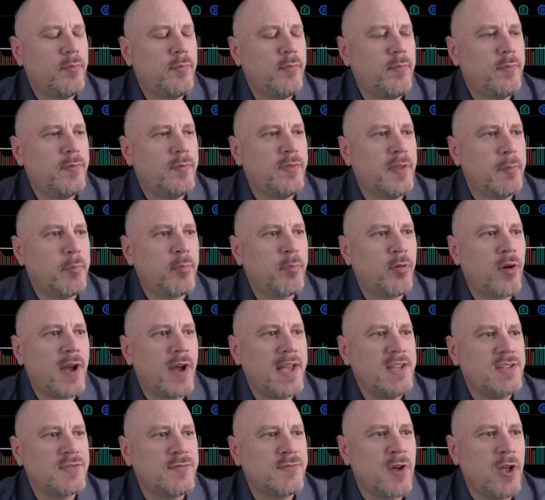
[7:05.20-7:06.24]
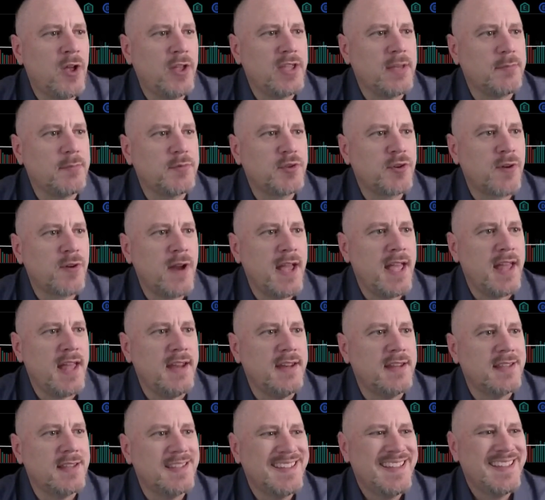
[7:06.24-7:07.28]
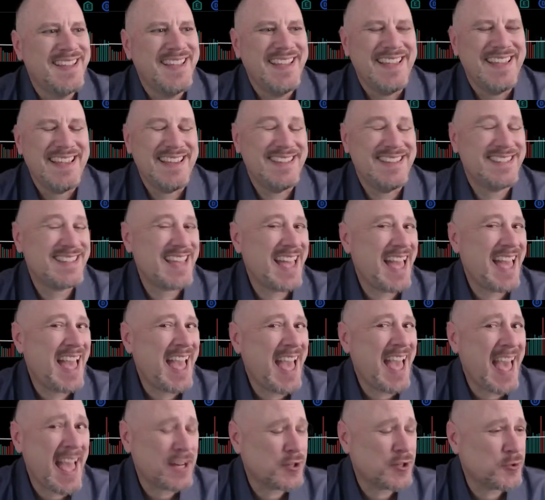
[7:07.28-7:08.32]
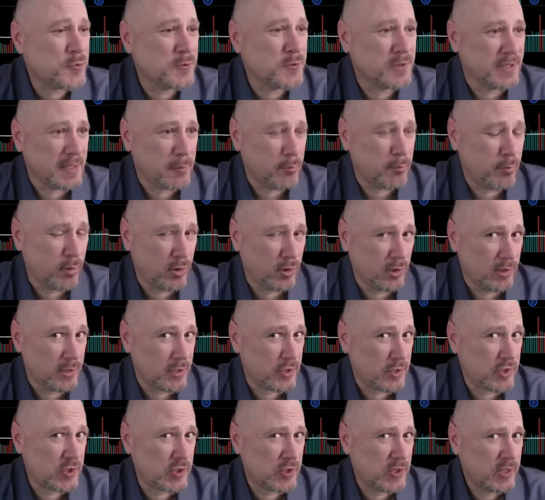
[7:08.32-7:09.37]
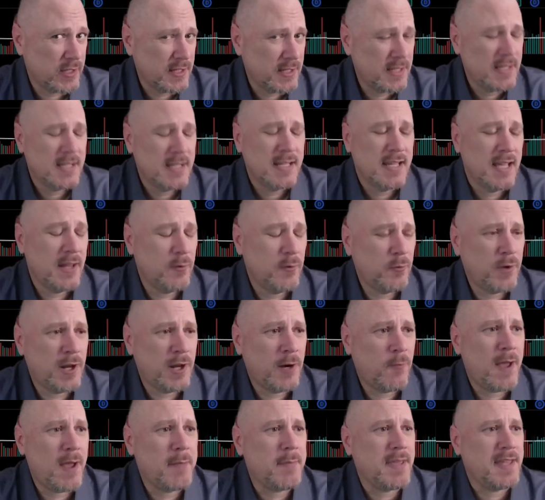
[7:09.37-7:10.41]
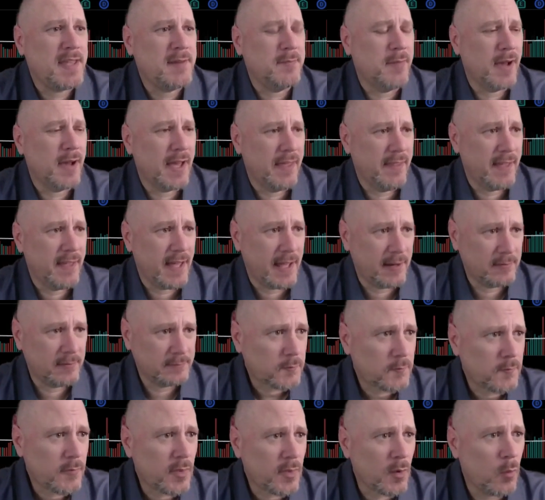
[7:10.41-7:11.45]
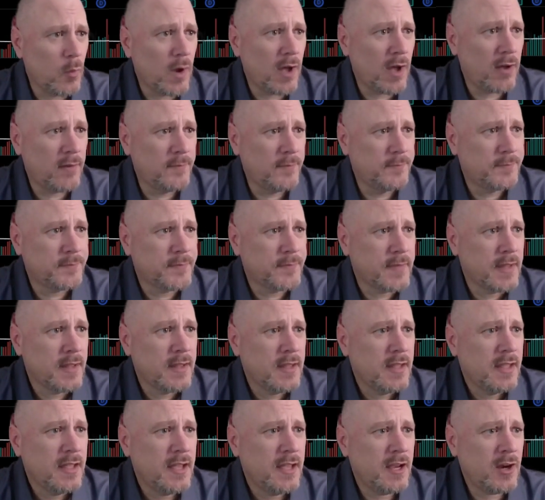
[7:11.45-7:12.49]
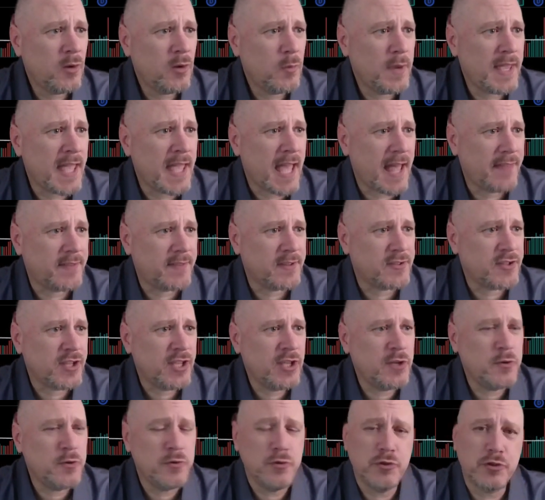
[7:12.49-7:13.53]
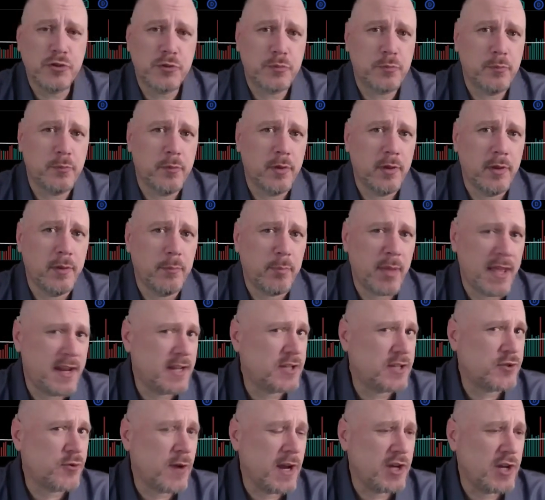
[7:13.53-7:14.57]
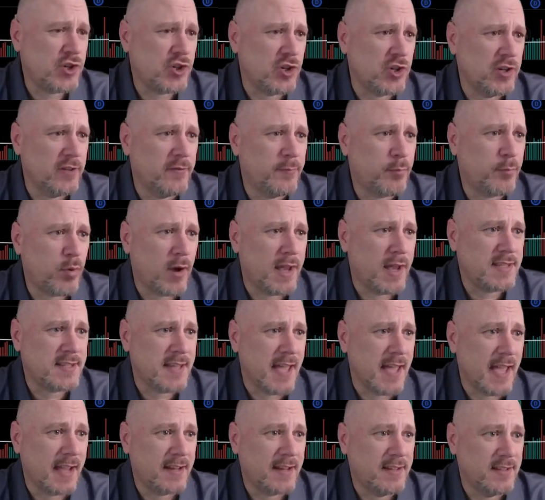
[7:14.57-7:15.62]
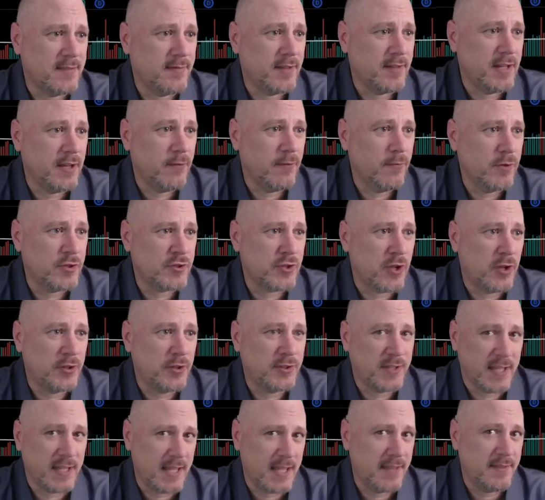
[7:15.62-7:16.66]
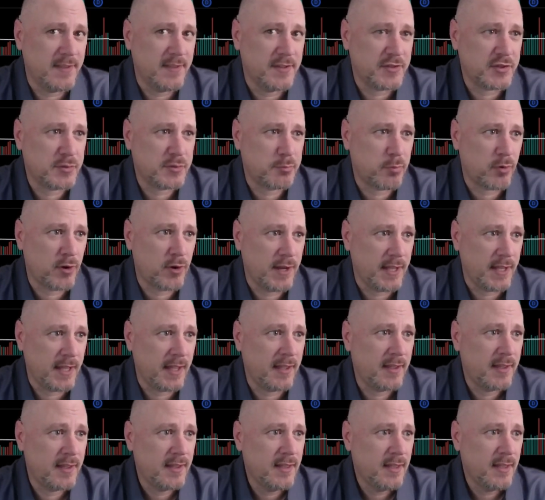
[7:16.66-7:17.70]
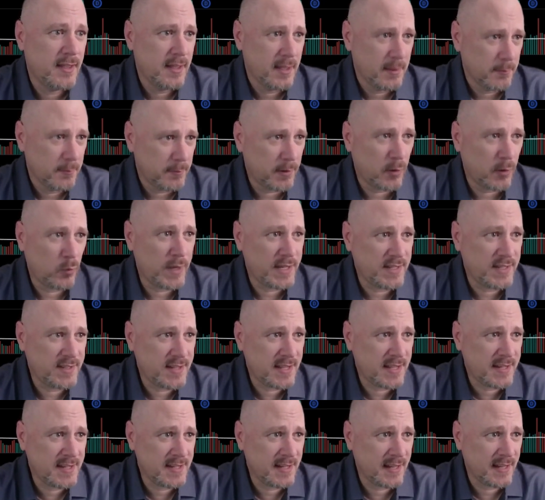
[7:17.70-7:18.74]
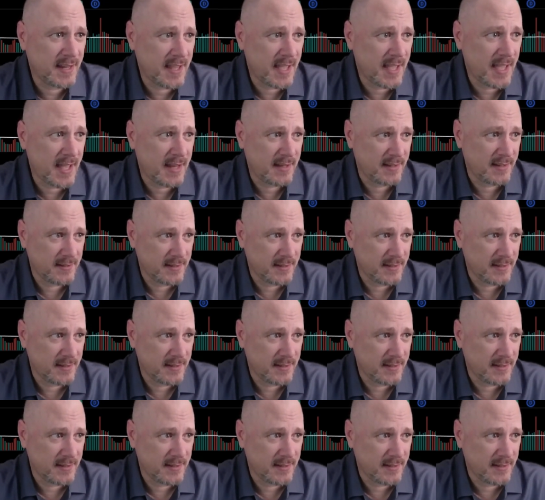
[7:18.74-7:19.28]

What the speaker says: the price volume trend is actually bullish. And what do I mean by that? Well, here we had this huge penetration of price activity resulting in the spring, but we didn't get